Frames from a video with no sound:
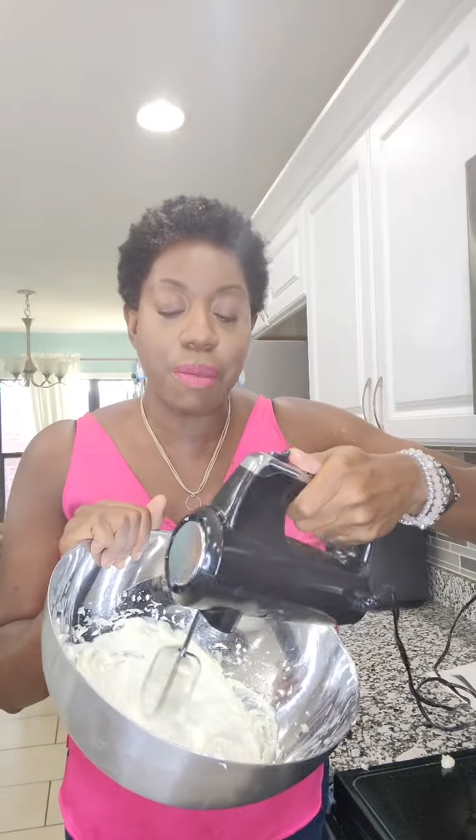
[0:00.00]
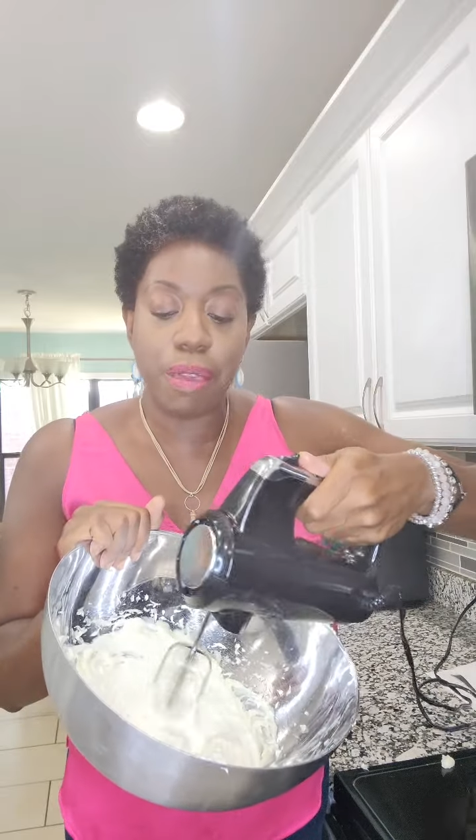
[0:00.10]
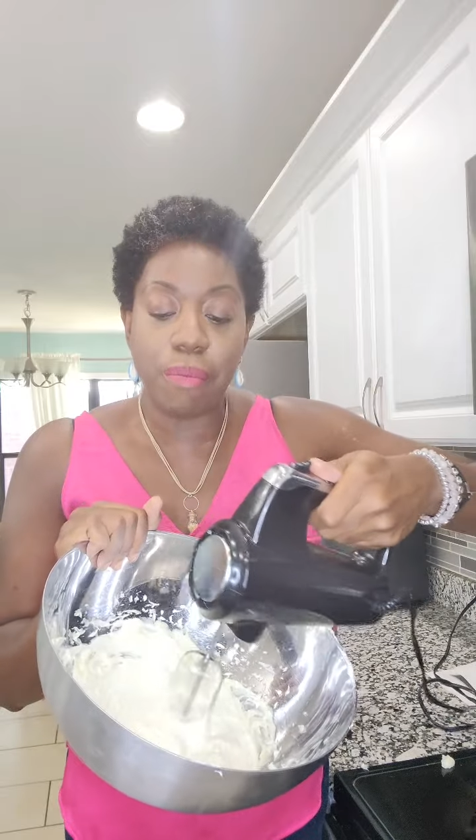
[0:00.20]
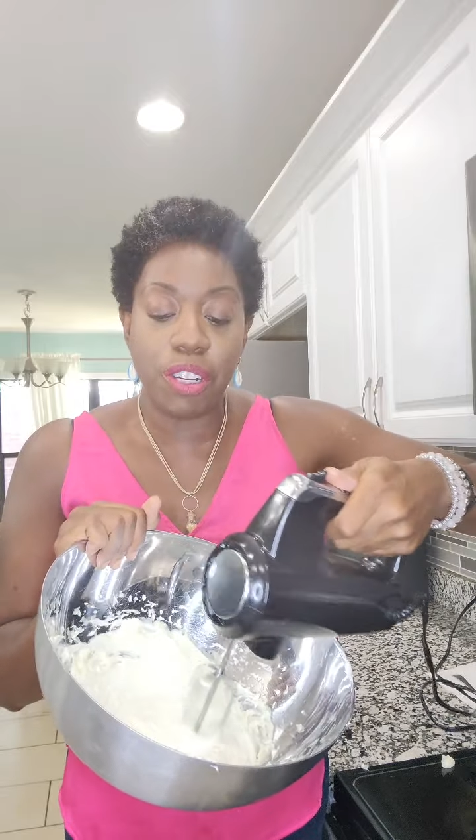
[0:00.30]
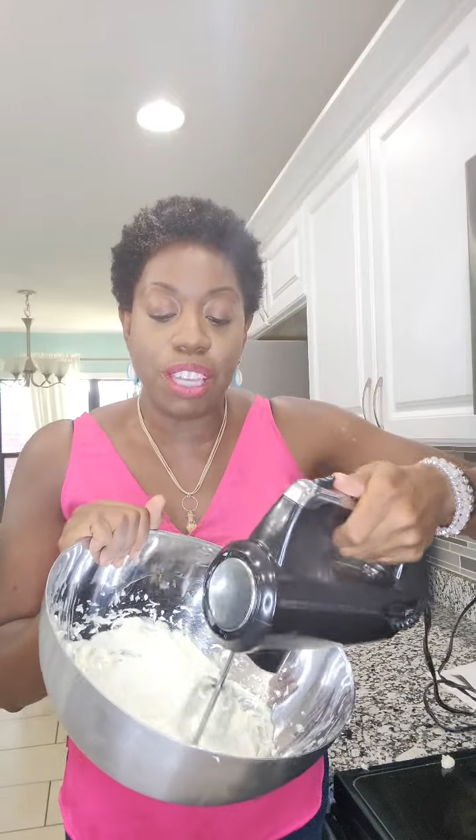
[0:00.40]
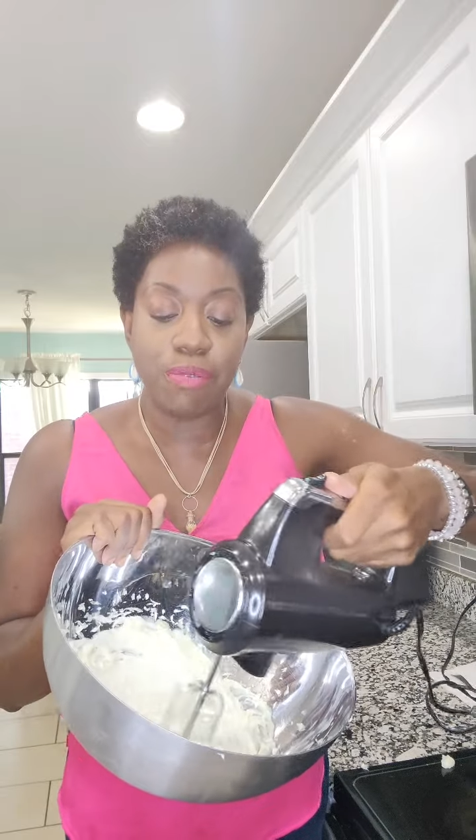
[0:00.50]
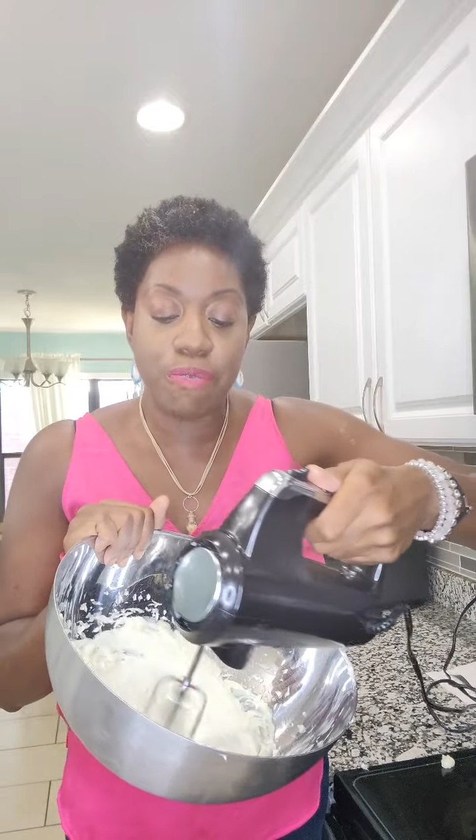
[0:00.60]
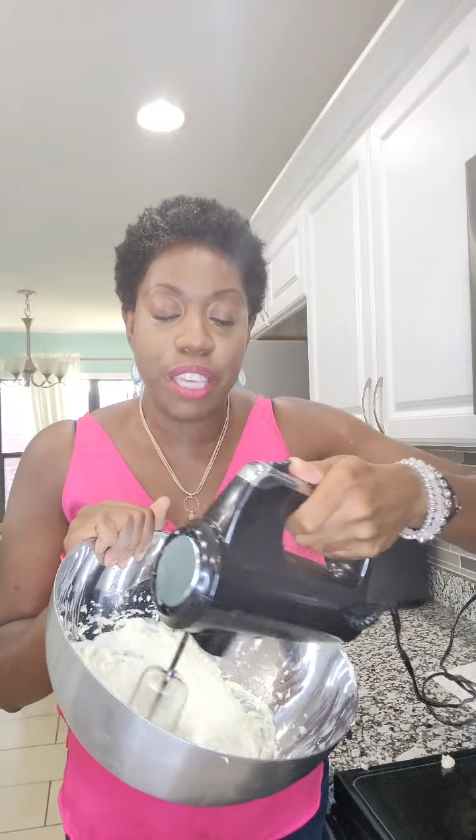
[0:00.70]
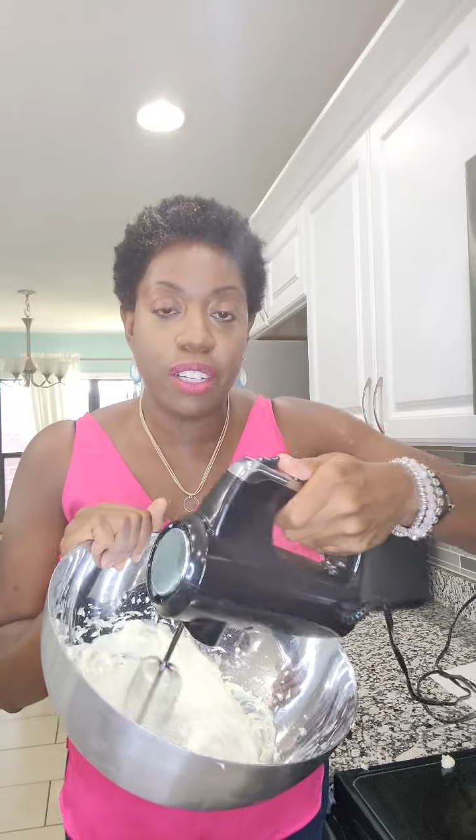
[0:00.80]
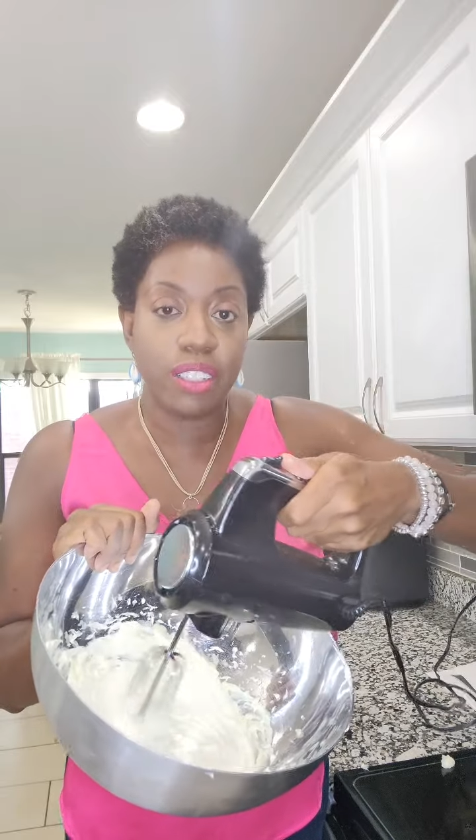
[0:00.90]
people can
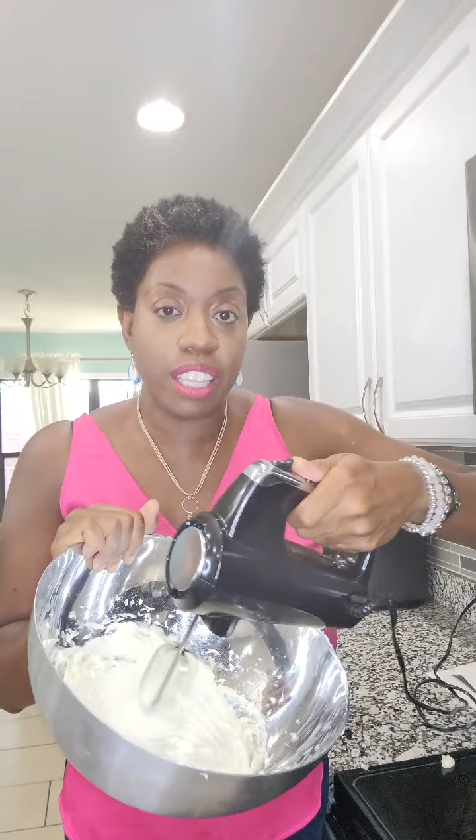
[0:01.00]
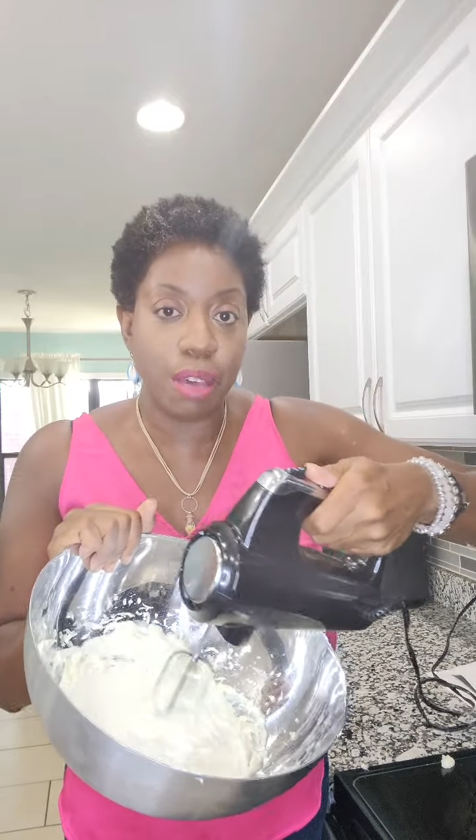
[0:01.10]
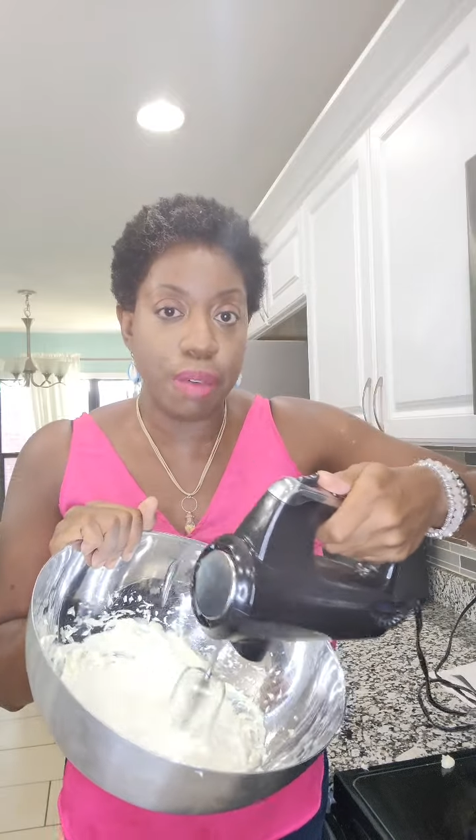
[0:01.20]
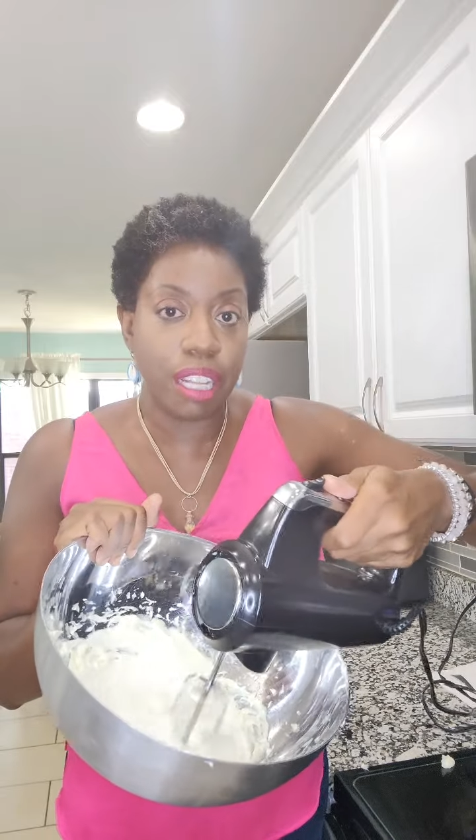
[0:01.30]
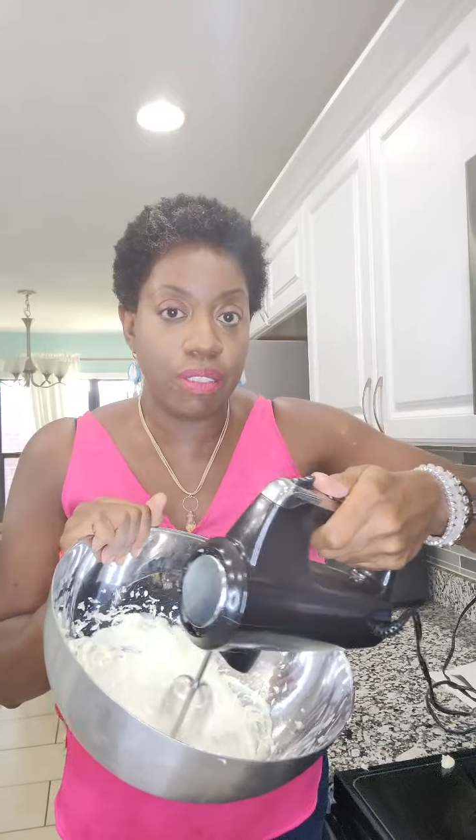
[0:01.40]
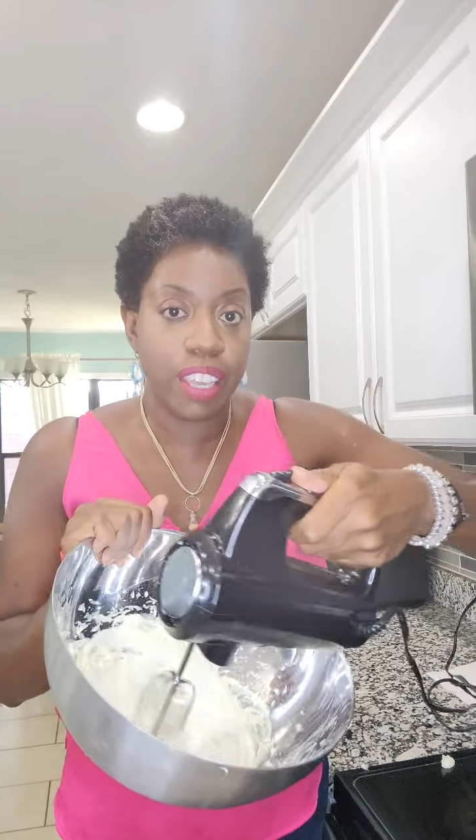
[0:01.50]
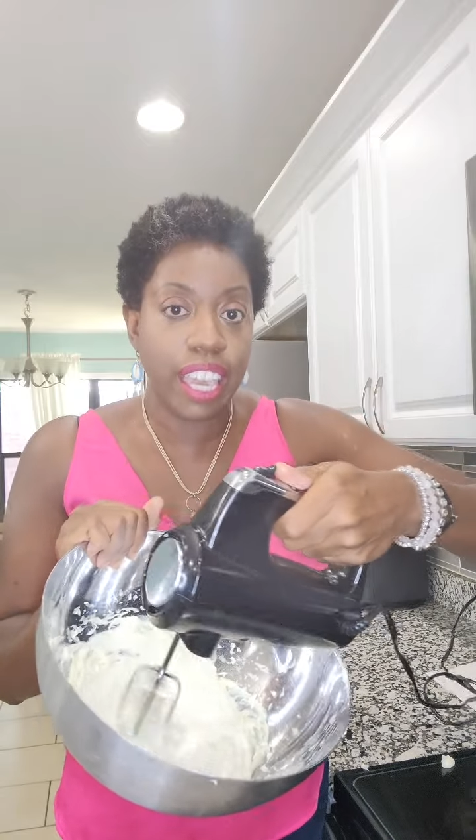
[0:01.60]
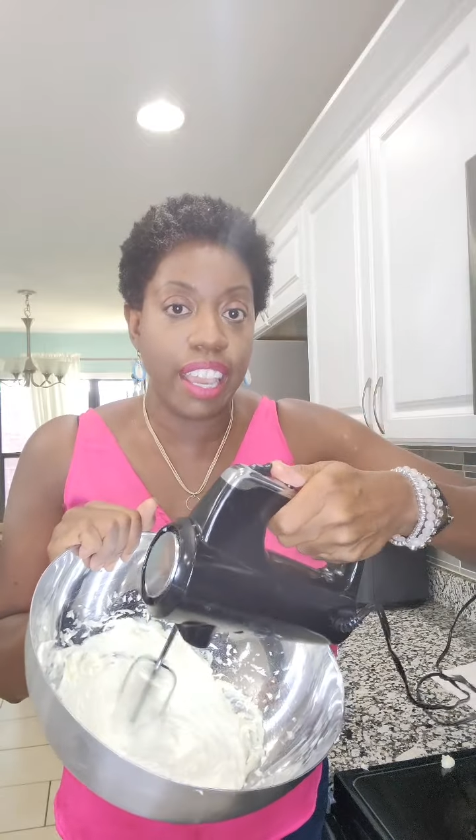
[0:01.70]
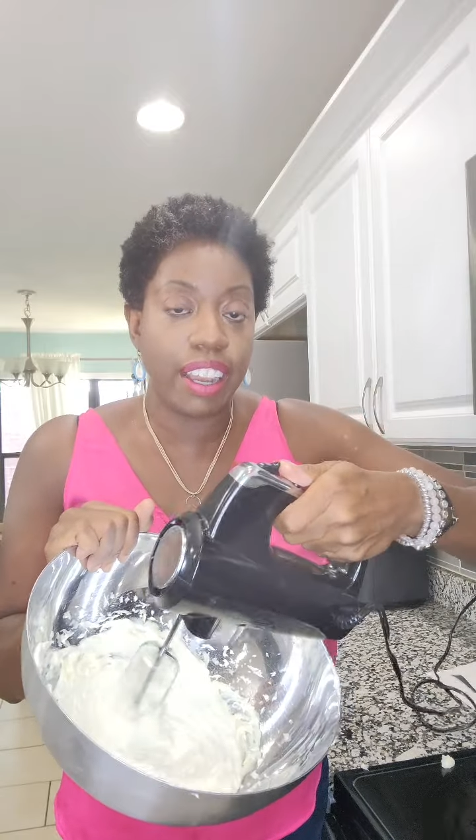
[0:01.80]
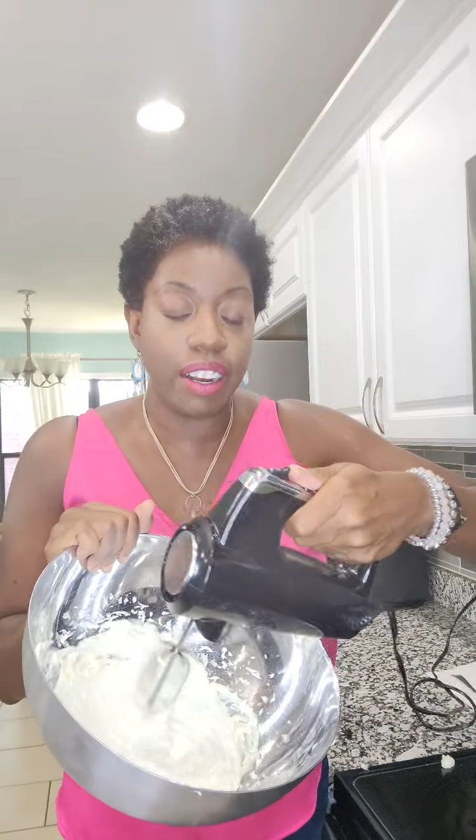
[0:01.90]
feel the amount of
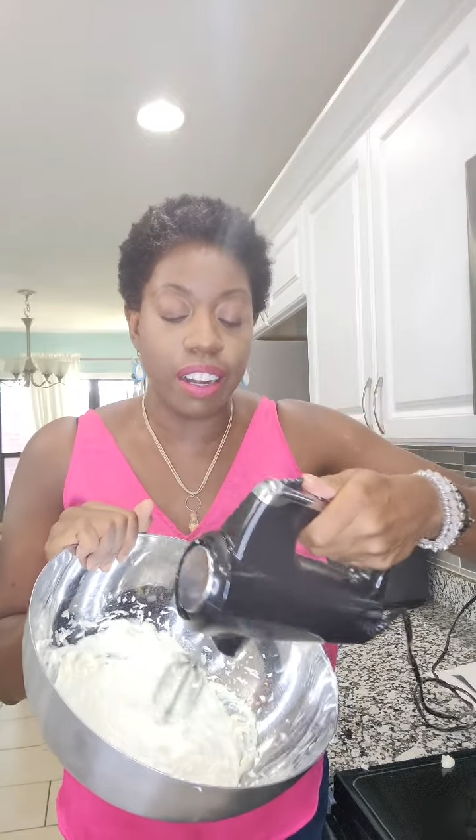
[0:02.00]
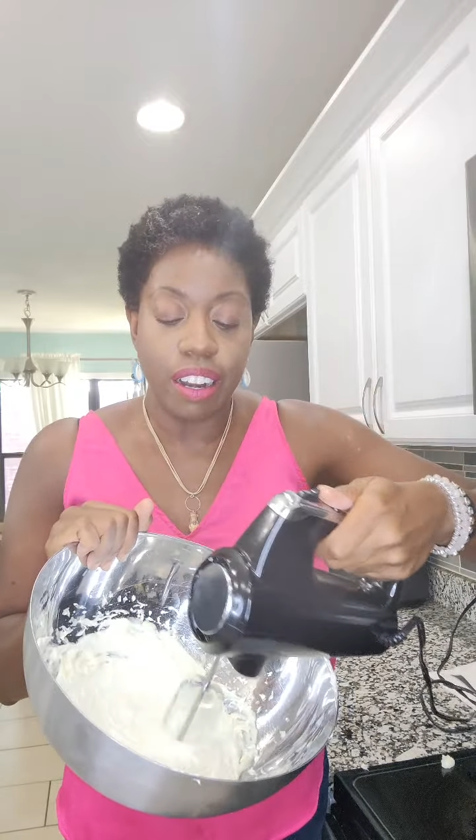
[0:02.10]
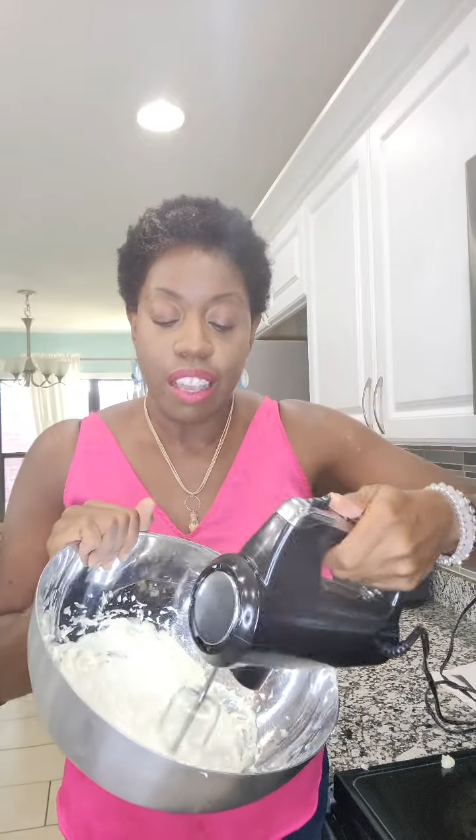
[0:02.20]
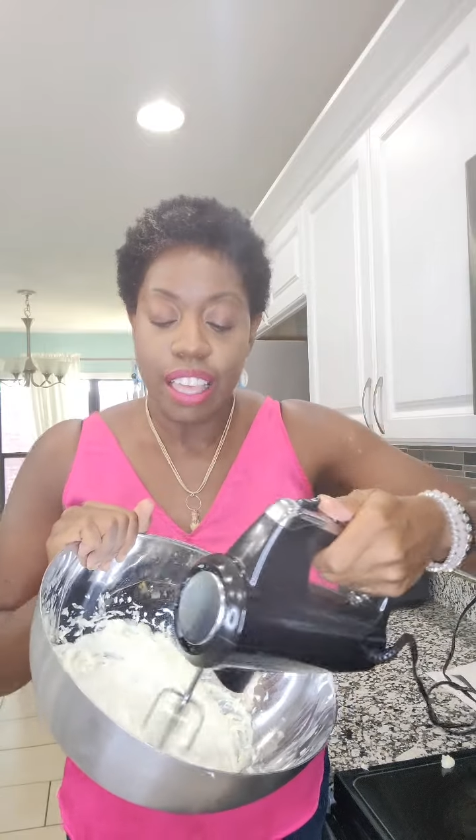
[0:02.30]
care